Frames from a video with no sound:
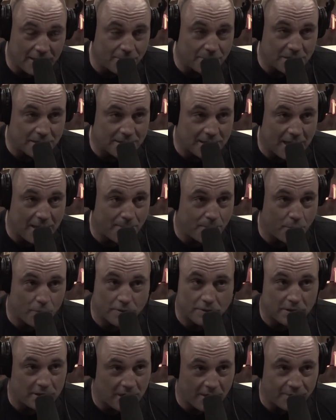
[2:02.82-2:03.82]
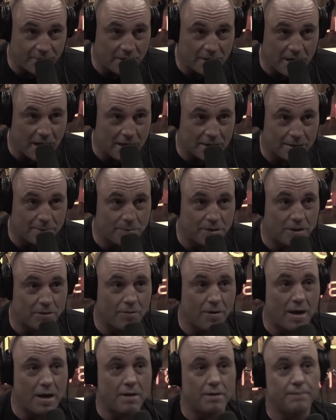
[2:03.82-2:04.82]
hit him with a skateboard. They definitely knocked him to the
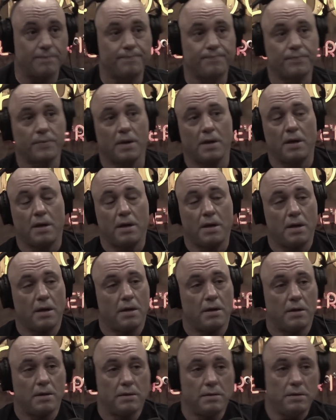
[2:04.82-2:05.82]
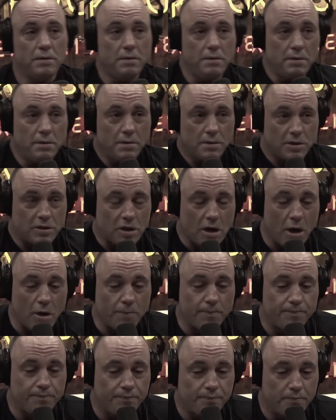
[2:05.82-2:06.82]
ground.
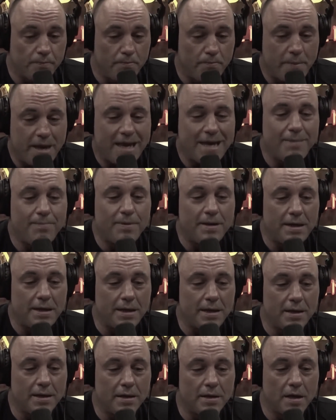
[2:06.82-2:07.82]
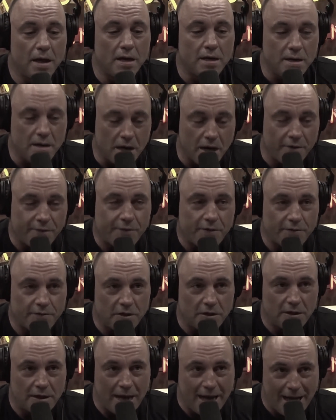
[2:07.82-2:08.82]
So maybe enough of
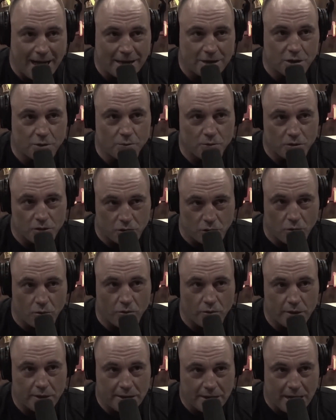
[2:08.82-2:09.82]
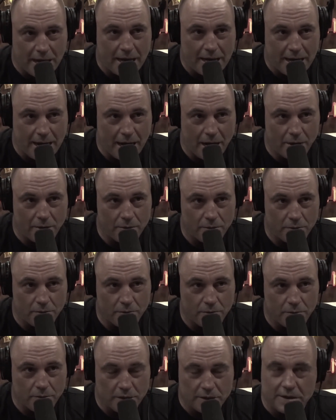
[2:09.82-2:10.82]
the actual story got out
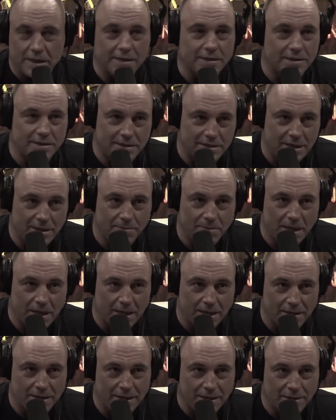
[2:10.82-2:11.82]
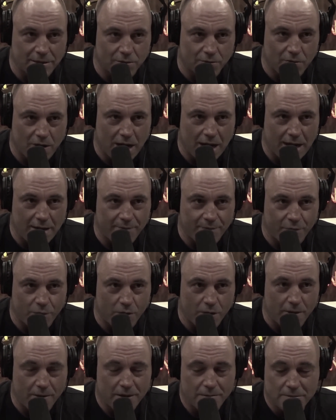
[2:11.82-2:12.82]
where it doesn't seem like a thing to riot
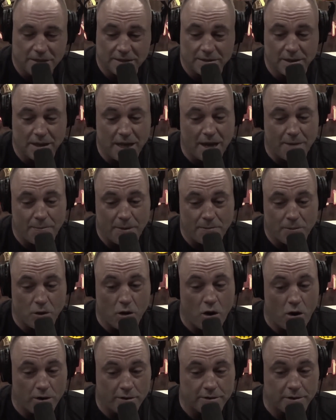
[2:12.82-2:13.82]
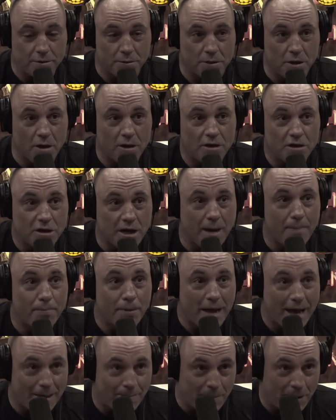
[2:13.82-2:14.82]
for. Because a lot of people also thought he shot
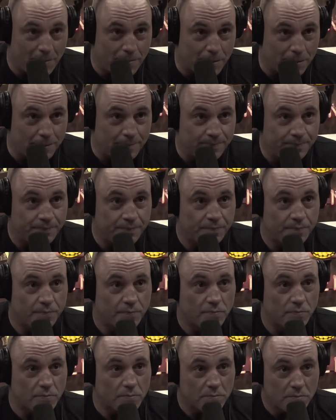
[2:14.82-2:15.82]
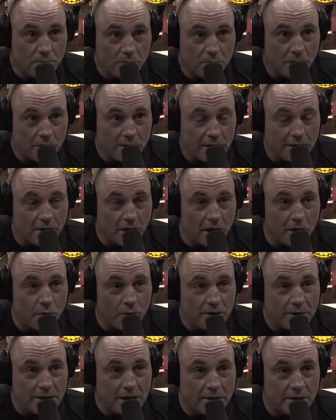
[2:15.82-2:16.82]
black people. Mm-hmm. They thought he
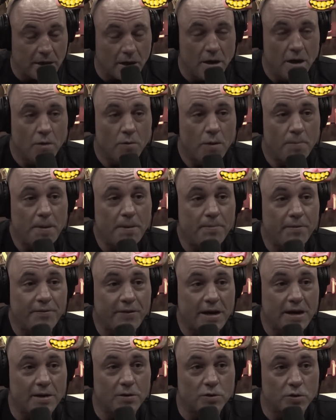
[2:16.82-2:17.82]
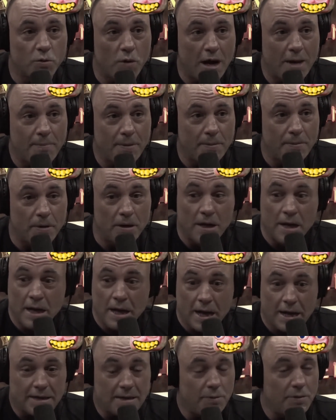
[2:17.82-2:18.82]
went down there. When people found out it was white people,
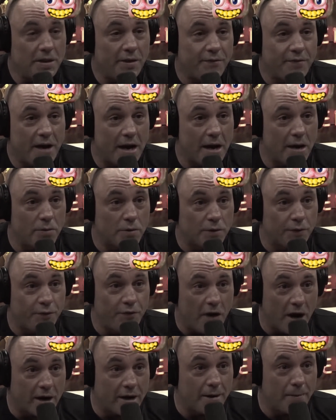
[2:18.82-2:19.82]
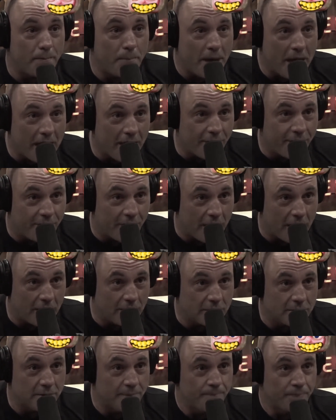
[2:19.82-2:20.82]
and then when they found out it was fucking
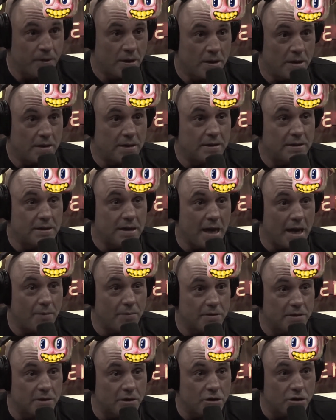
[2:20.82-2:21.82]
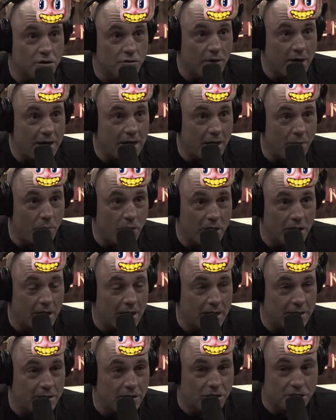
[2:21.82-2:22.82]
pedophiles, that this guy was a straight up, one of the
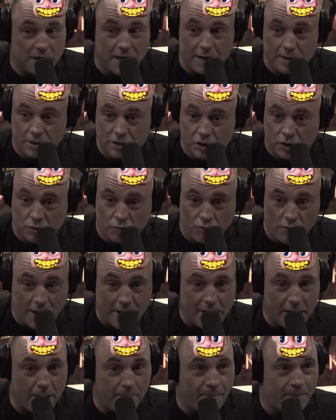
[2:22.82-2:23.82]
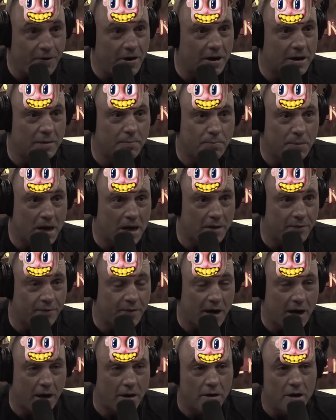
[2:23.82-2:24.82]
guys he shot, straight up fucking
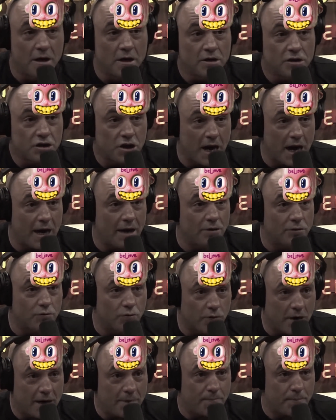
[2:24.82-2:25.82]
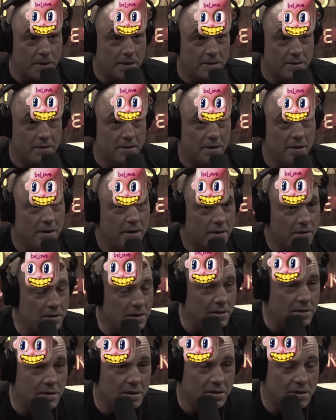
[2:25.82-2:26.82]
pedophile, child rapist,
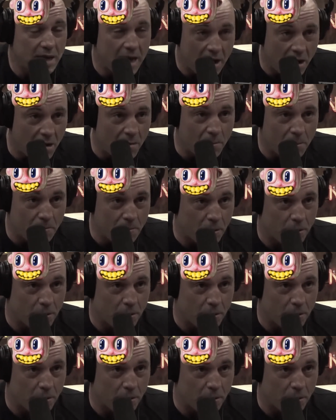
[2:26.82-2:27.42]
just terrible